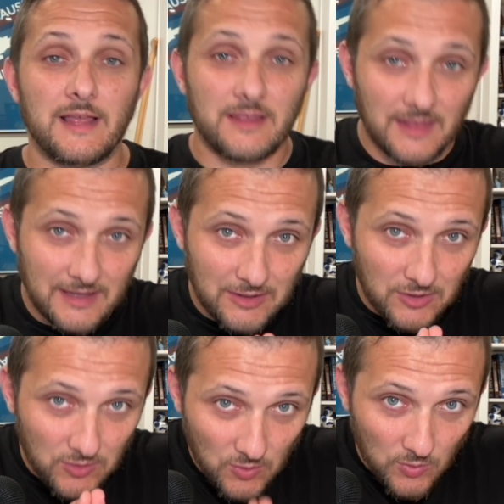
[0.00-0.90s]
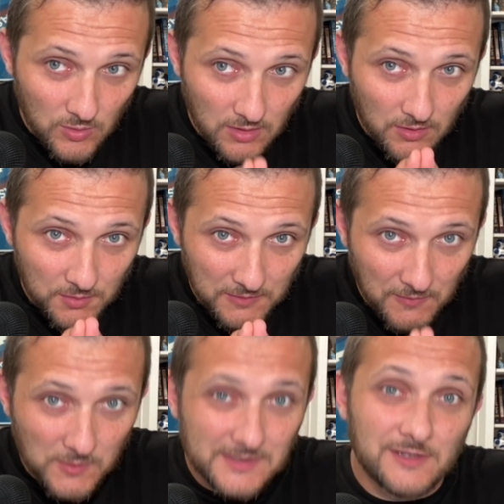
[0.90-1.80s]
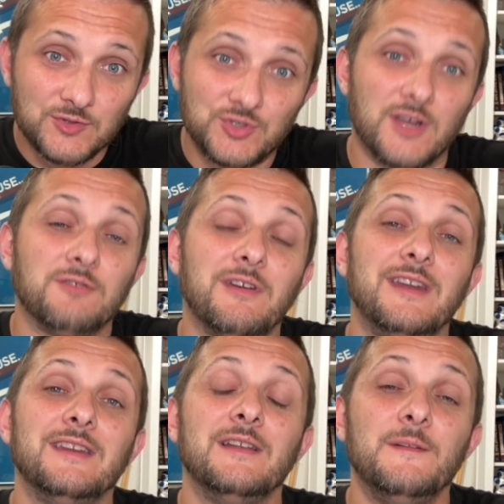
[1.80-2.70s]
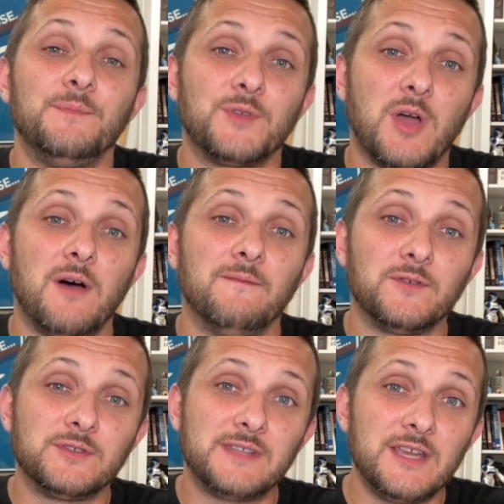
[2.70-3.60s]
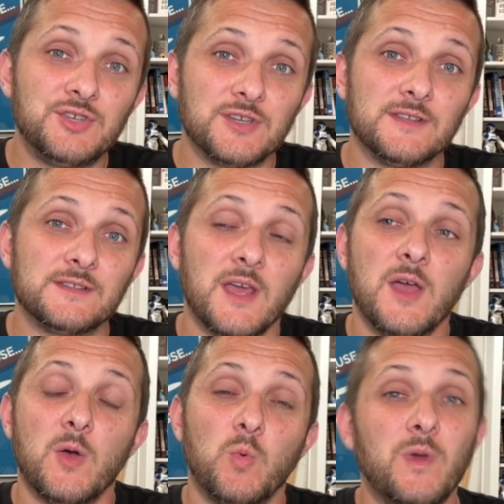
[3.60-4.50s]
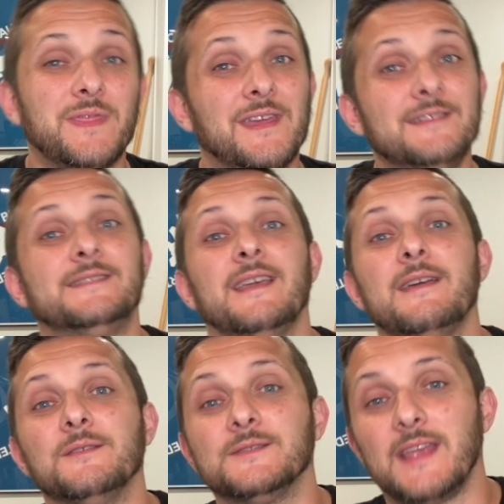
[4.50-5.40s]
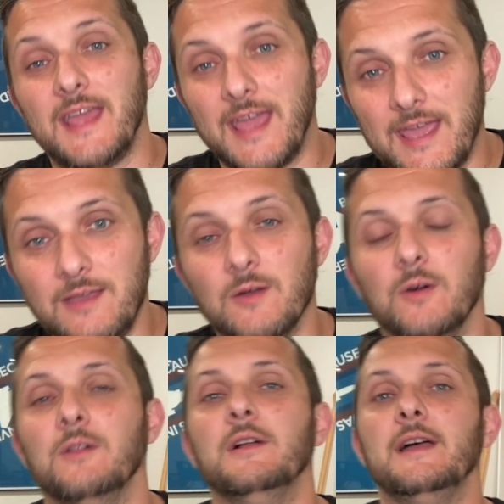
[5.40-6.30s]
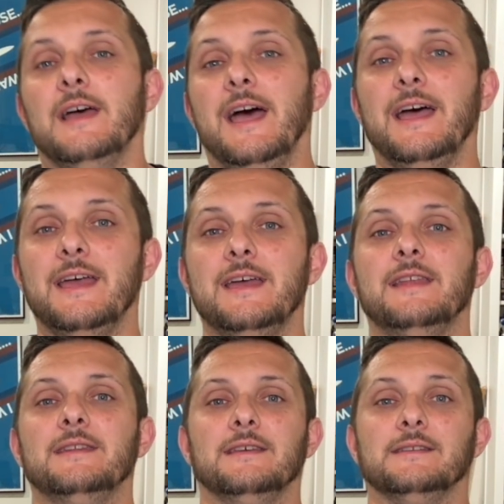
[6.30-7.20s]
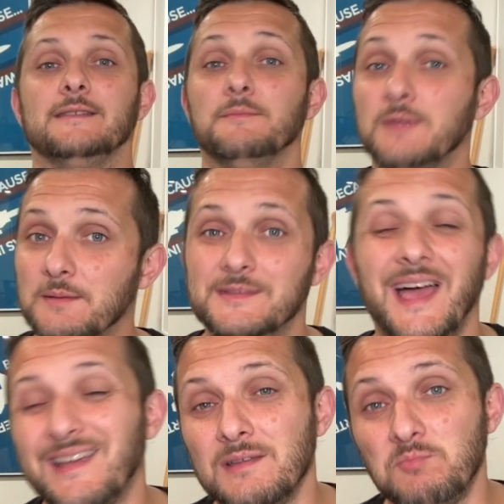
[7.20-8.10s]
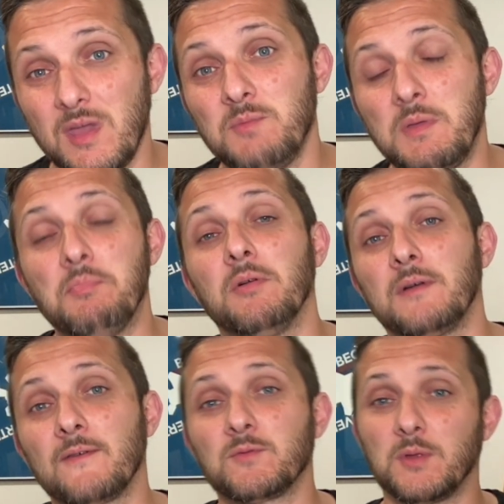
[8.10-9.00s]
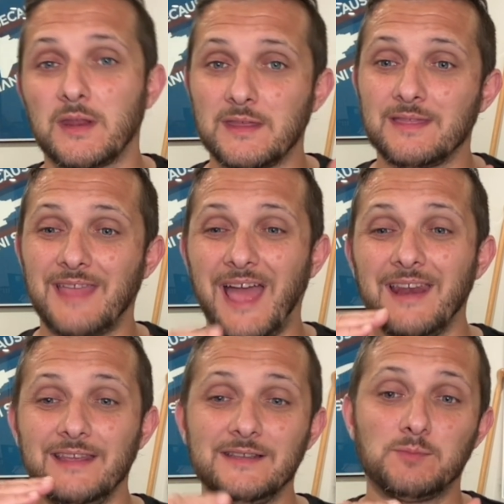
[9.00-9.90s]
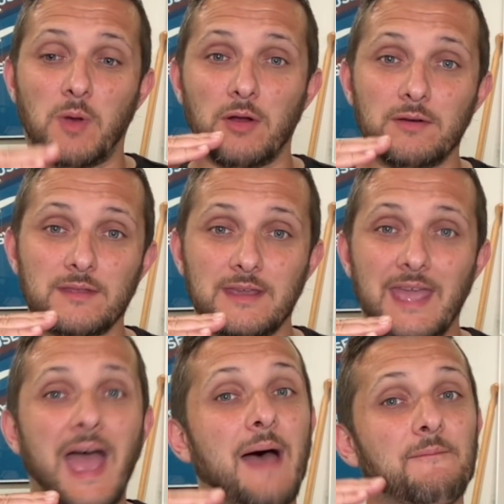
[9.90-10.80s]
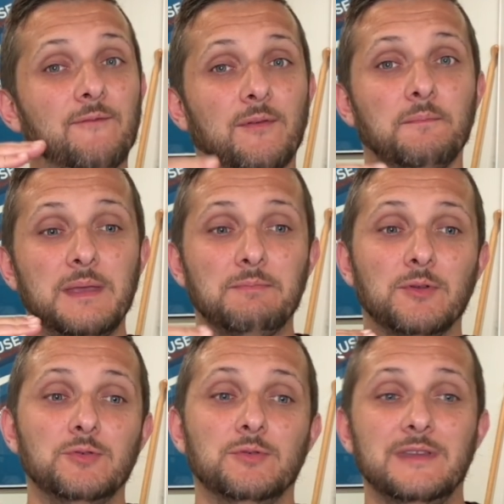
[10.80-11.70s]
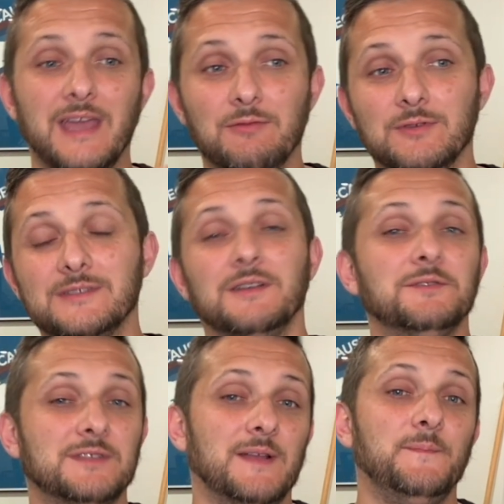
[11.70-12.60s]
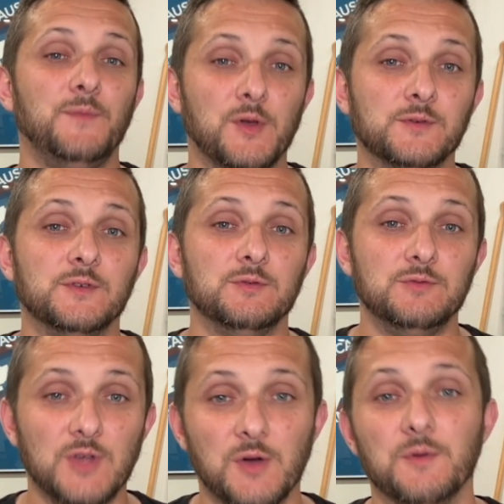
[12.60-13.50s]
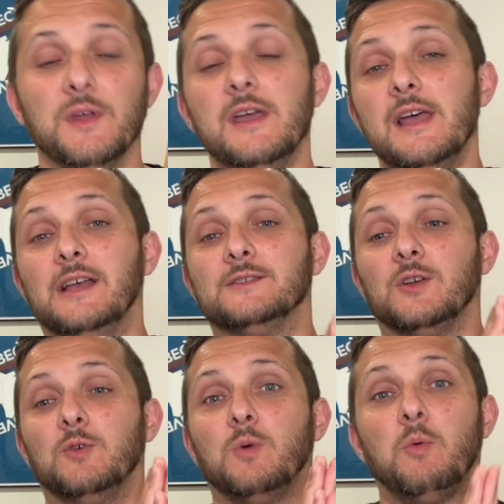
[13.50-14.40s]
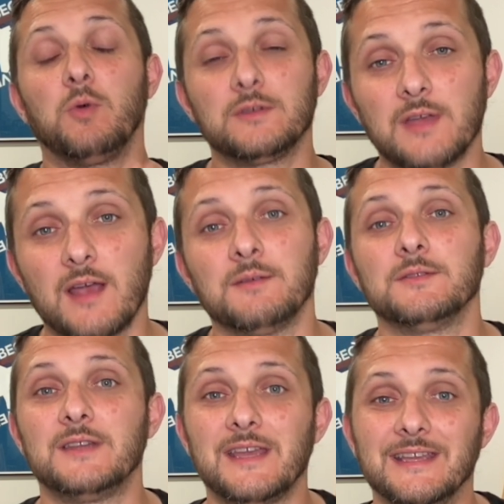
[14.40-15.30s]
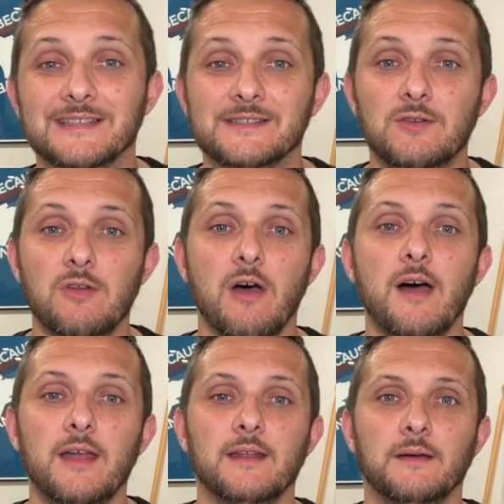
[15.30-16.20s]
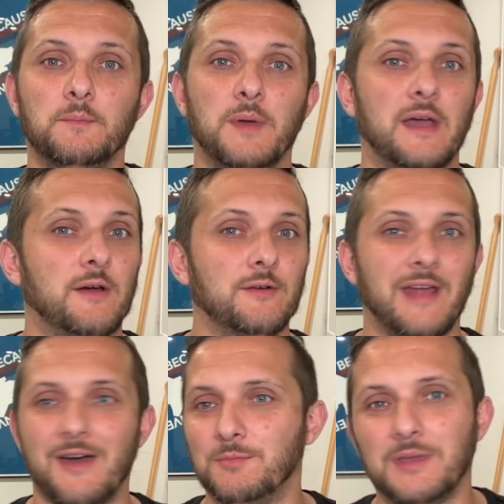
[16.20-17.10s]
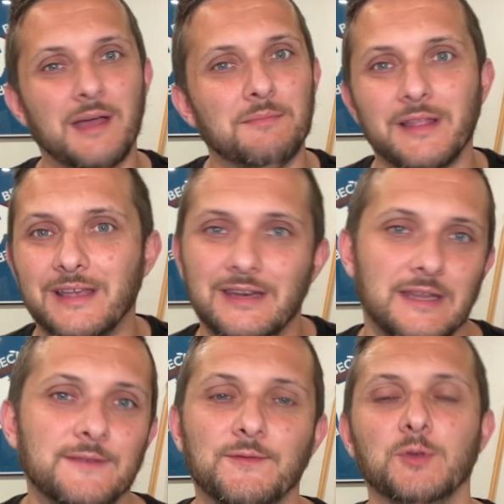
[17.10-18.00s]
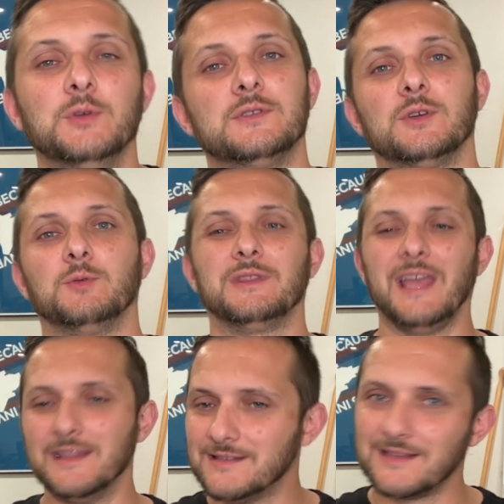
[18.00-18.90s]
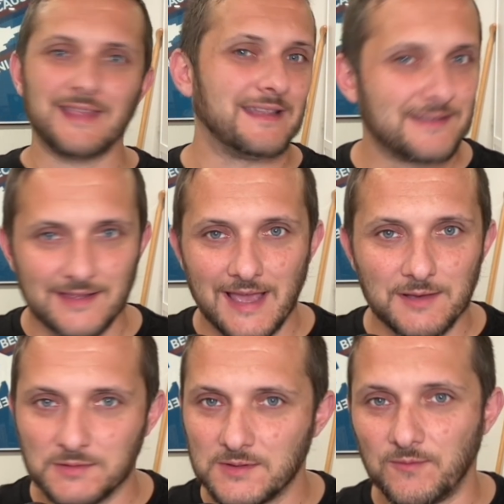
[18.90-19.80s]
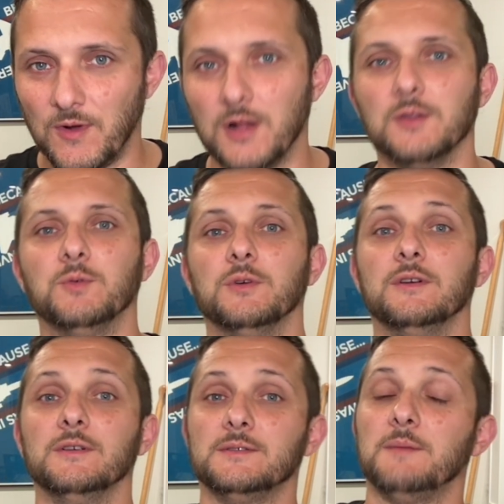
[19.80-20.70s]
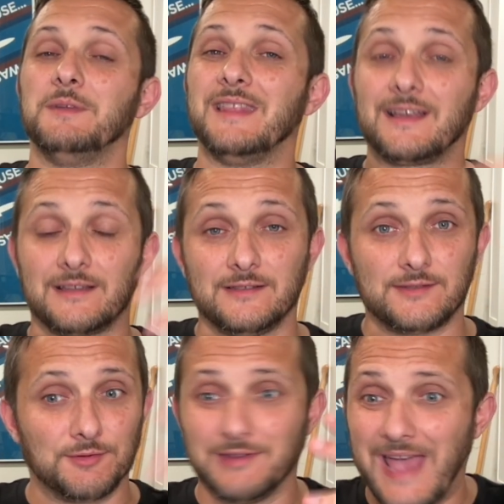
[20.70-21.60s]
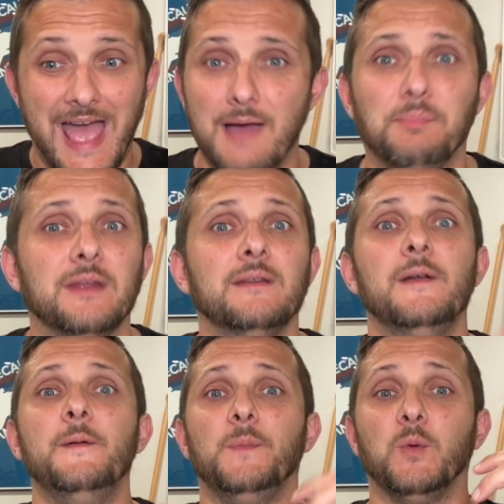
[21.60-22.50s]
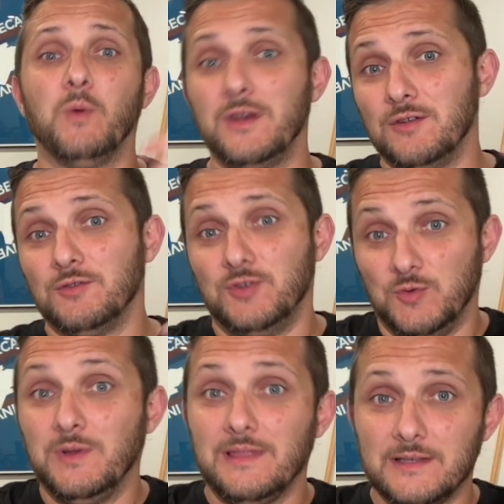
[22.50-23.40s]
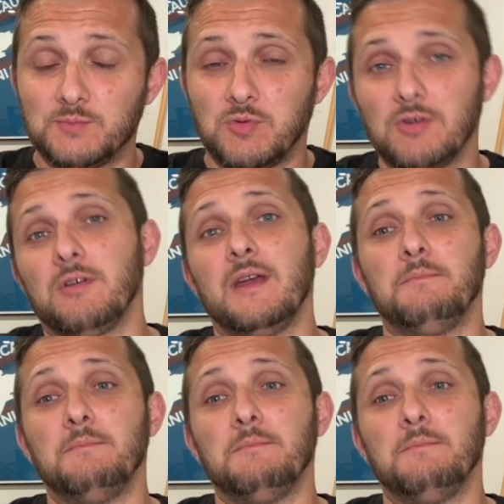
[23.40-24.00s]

that you're going to be focusing on generating conversations with a sales angle. And sometimes that can make people uncomfortable. And I think that is part of the gap from people who get results and those who don't. So what we're talking about today is not about how to become like an influencer with tens and tens of thousands of followers. I mean, that can certainly happen when you're doing this program,